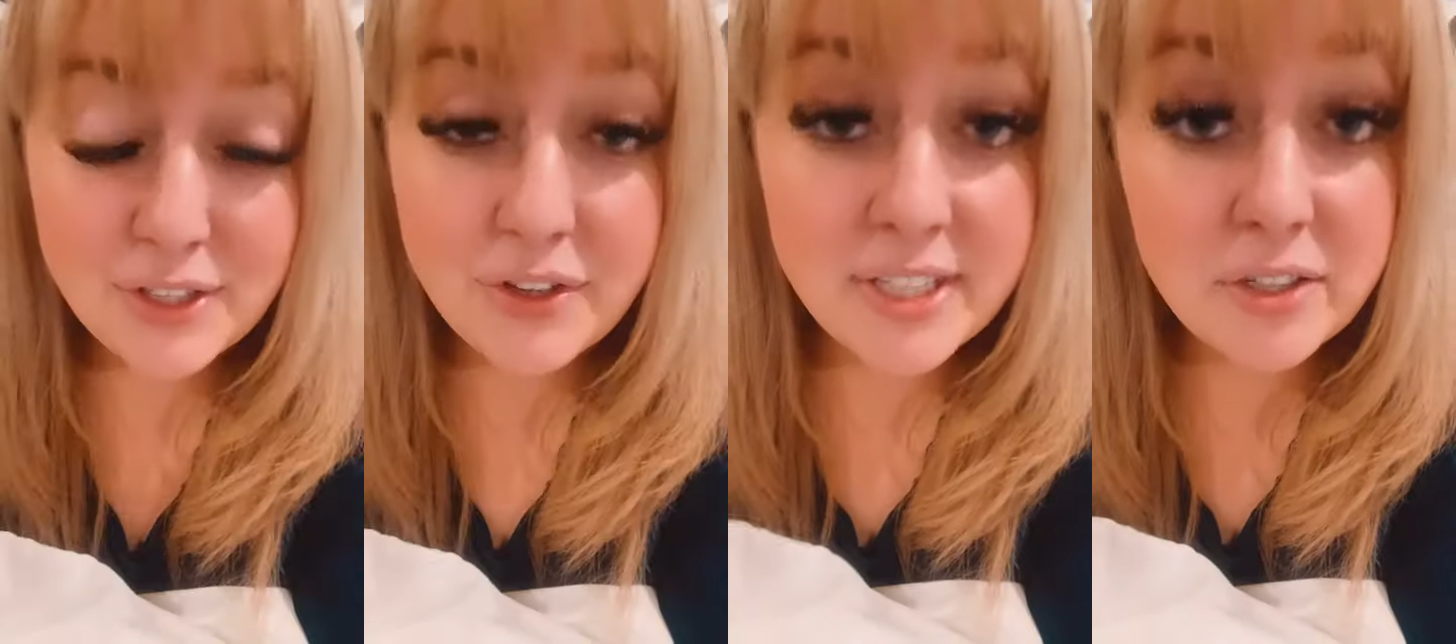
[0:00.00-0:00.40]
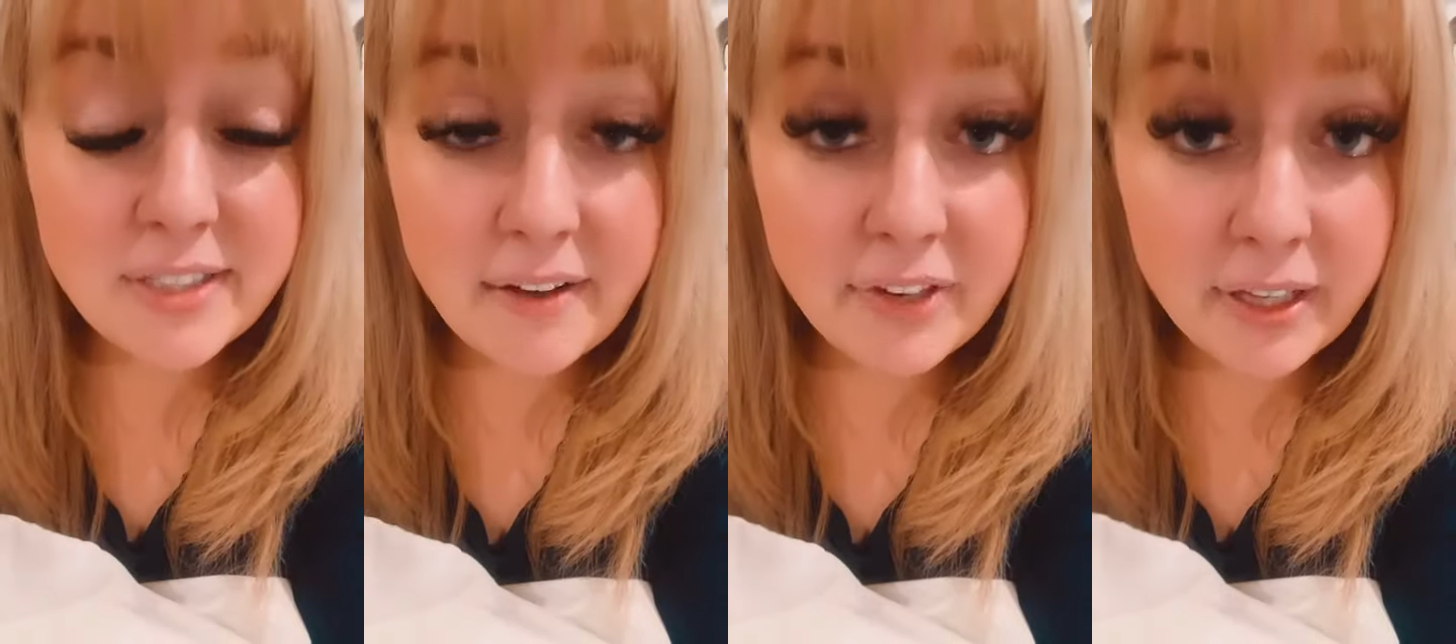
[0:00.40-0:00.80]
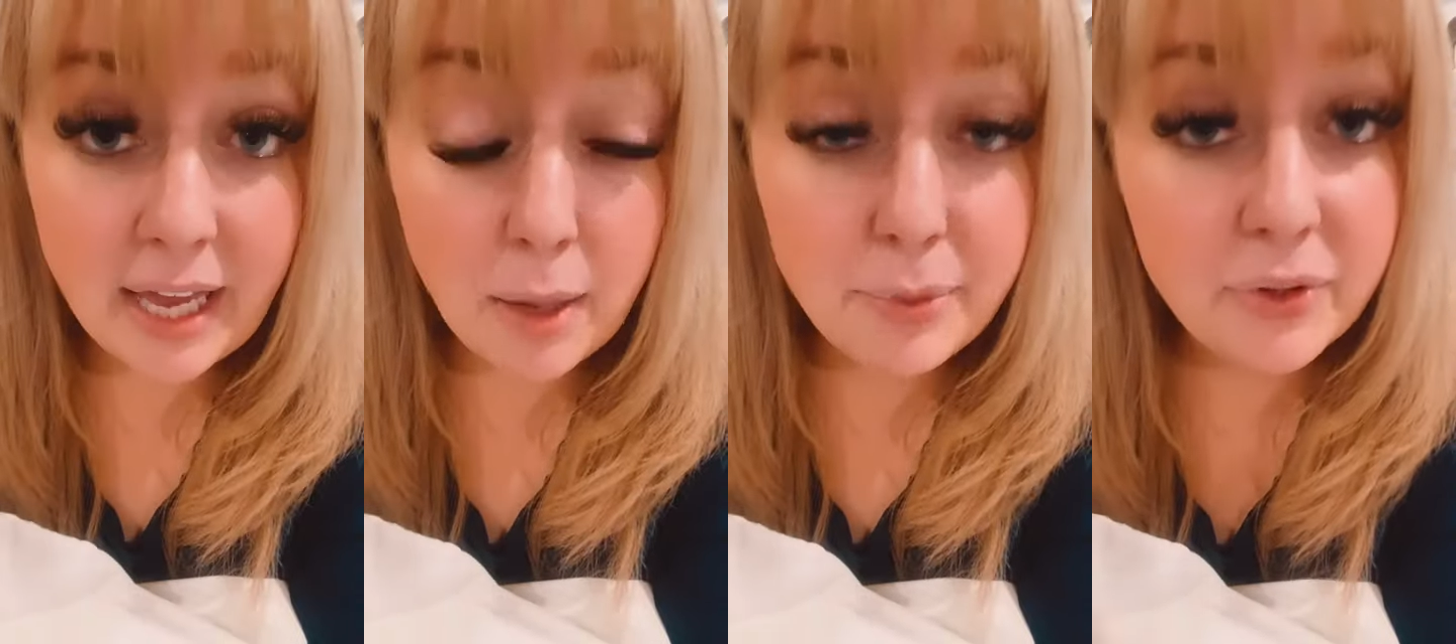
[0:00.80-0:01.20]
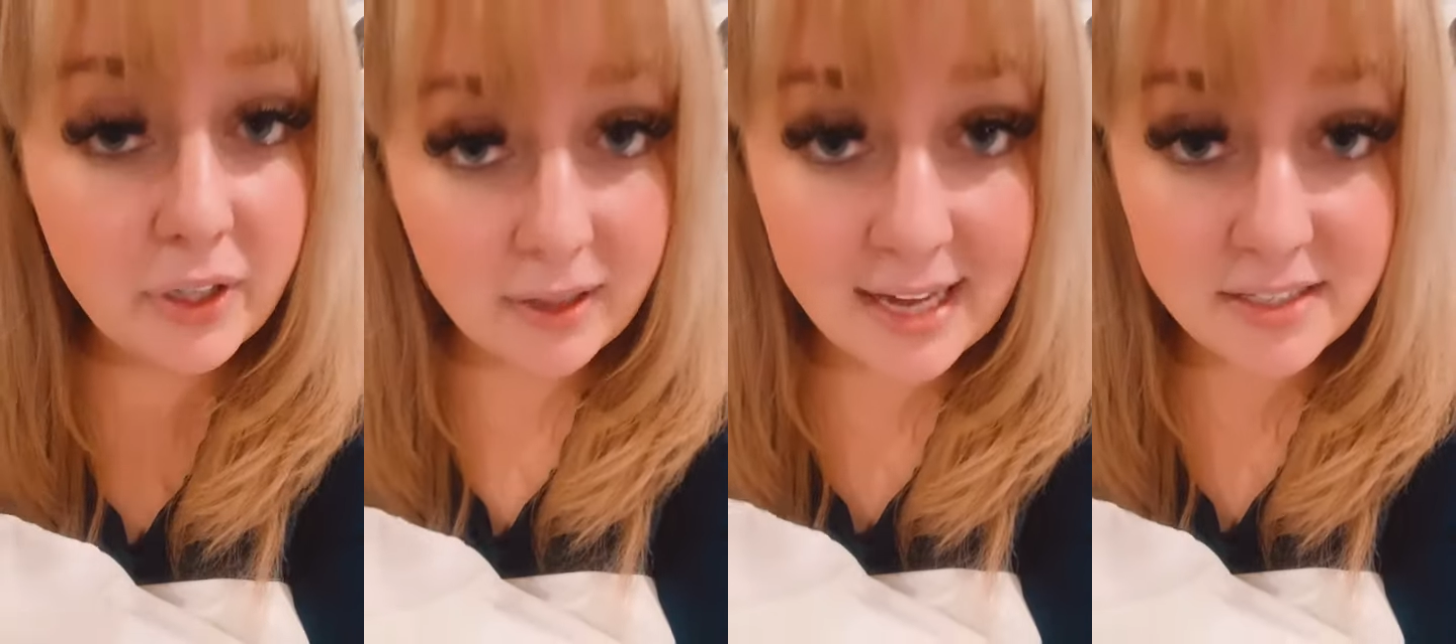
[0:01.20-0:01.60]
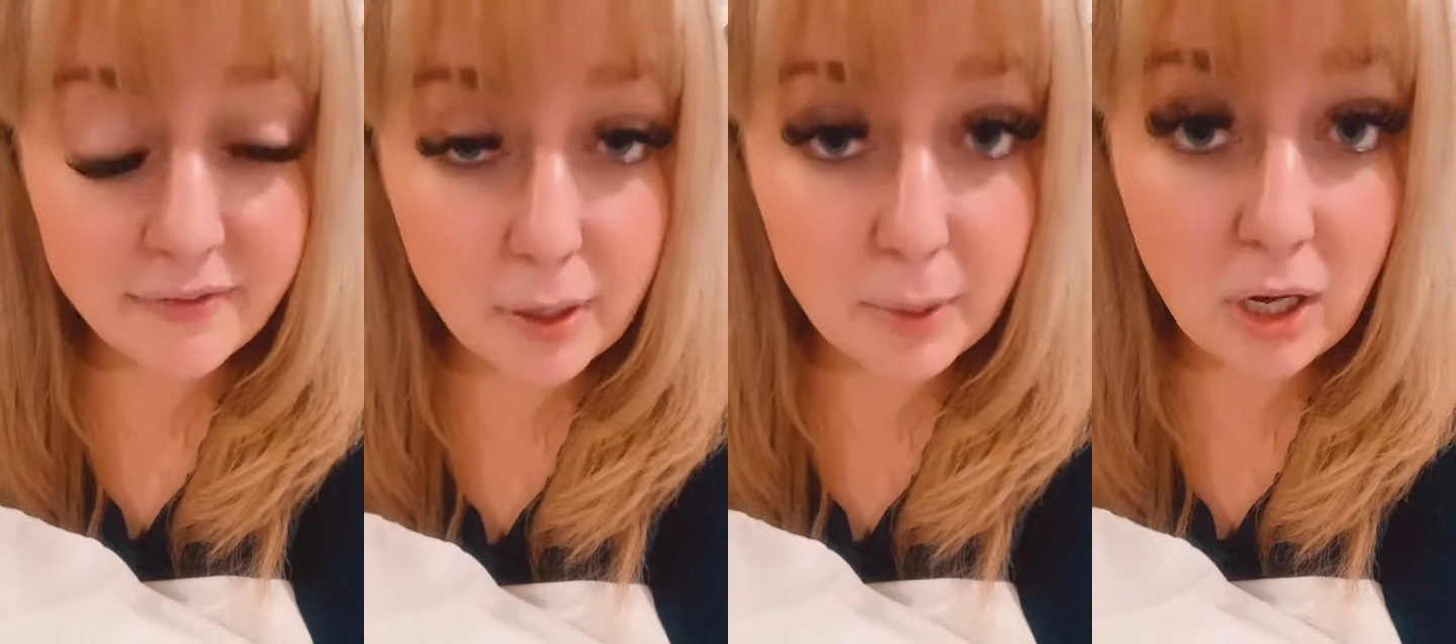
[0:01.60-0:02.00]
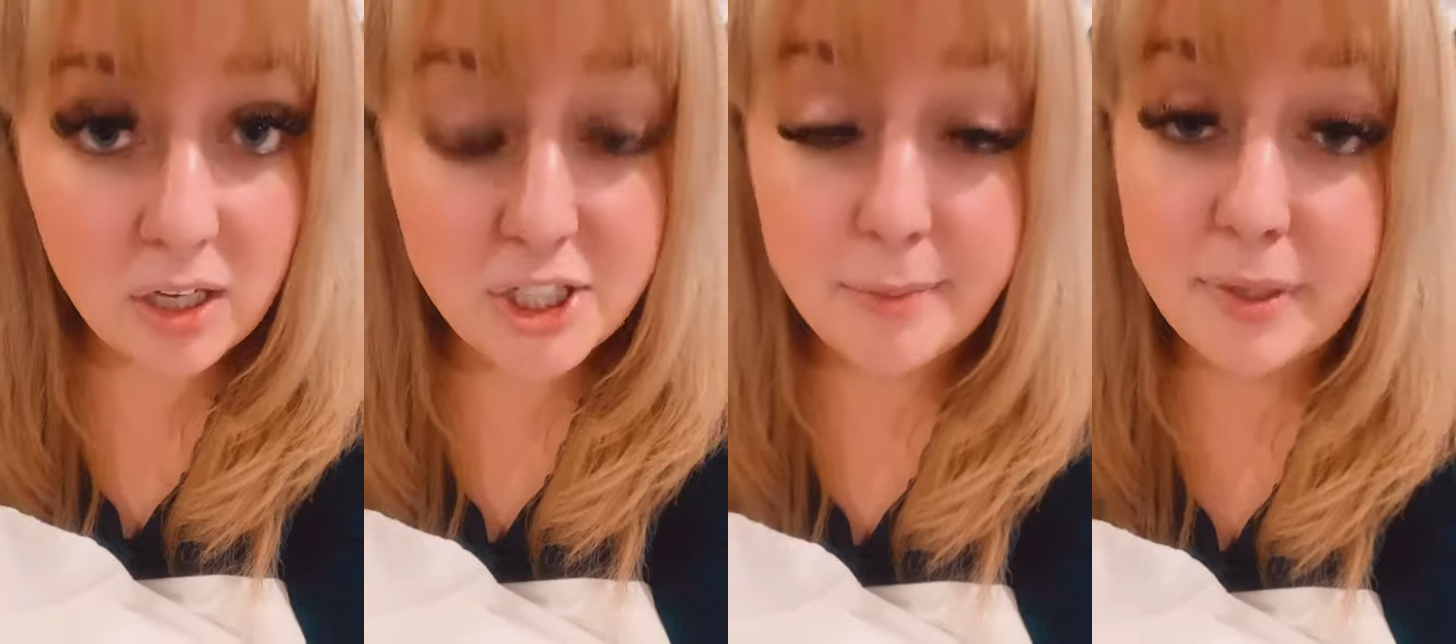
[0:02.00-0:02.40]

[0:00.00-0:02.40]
So this will definitely help you in the class of pharmacology,